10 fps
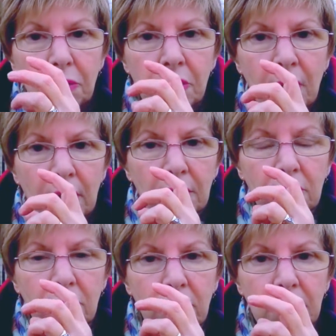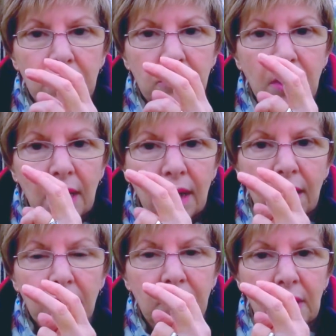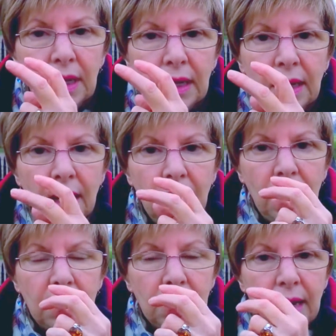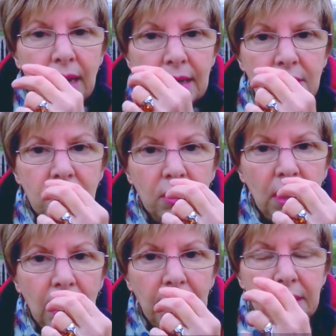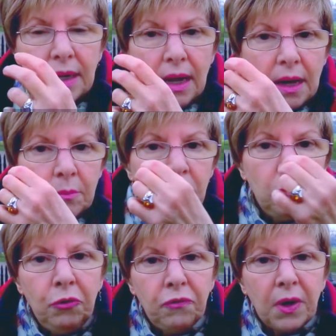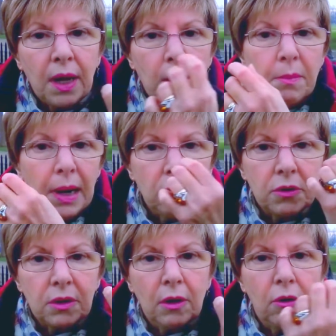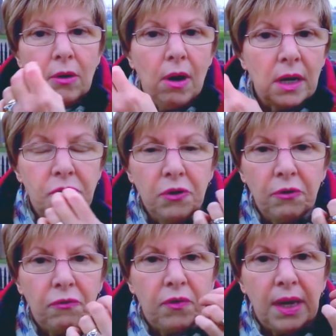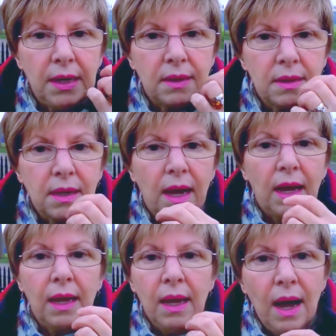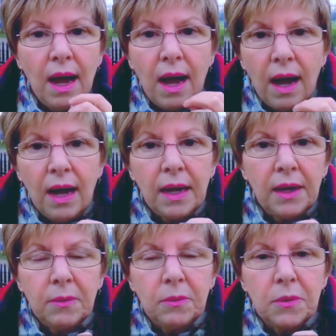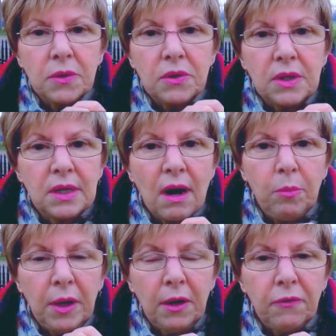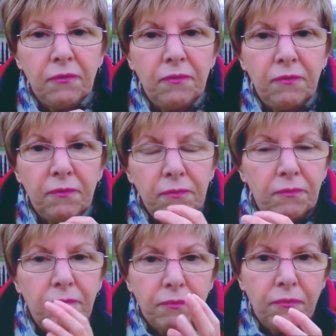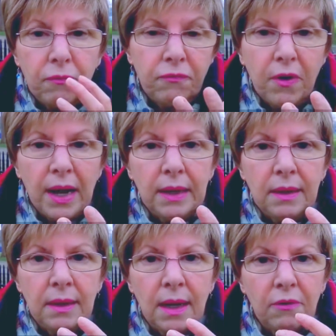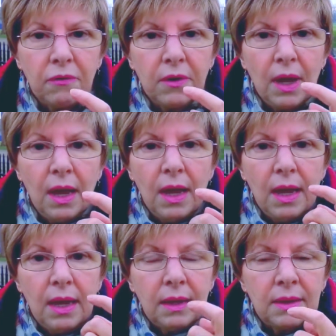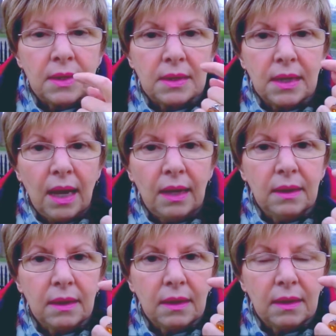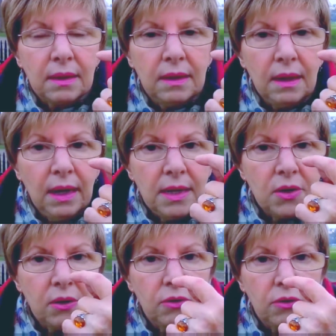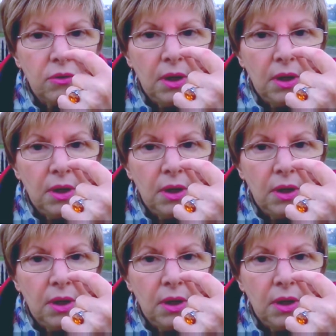you're not going to have the laser light moving about across your face as I was terribly frightened of. Instead, the laser